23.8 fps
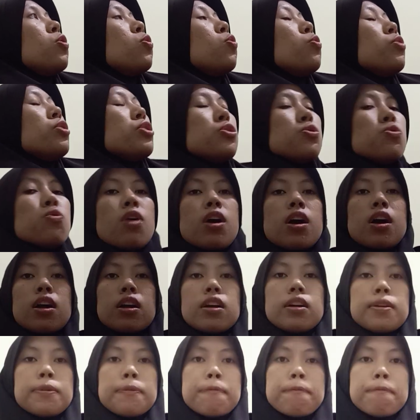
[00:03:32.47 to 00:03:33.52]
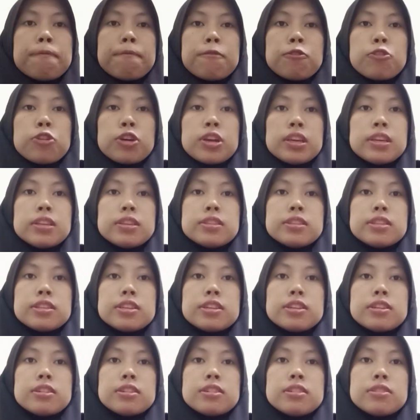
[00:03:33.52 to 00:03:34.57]
when you are wait
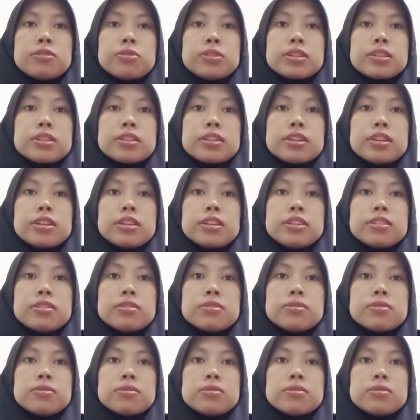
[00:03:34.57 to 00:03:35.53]
what kind